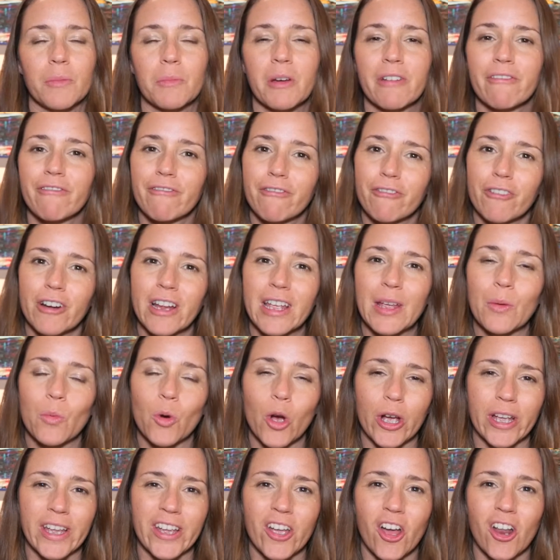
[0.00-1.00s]
my free
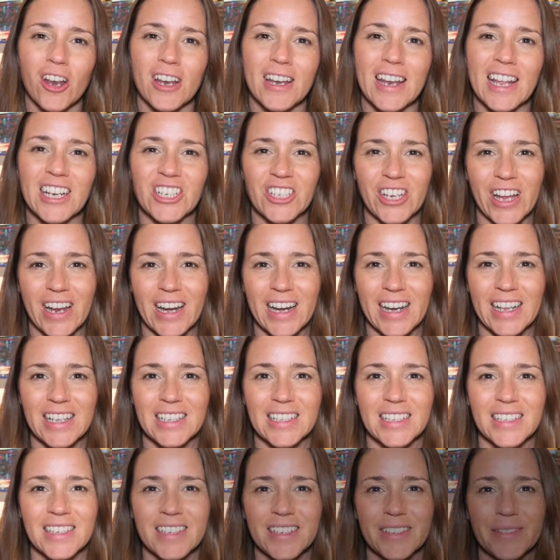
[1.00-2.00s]
working holiday
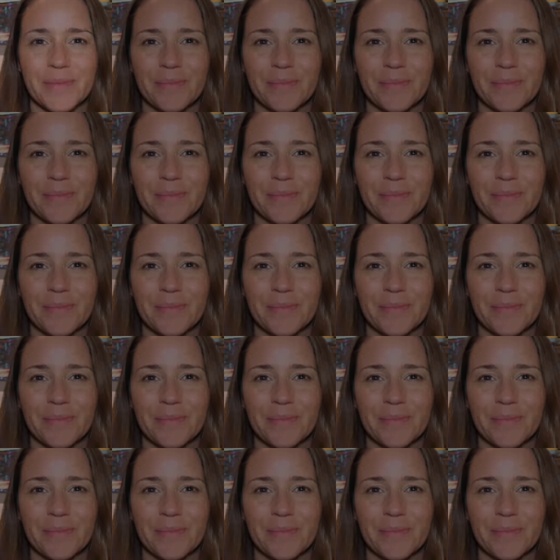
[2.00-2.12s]
checklist.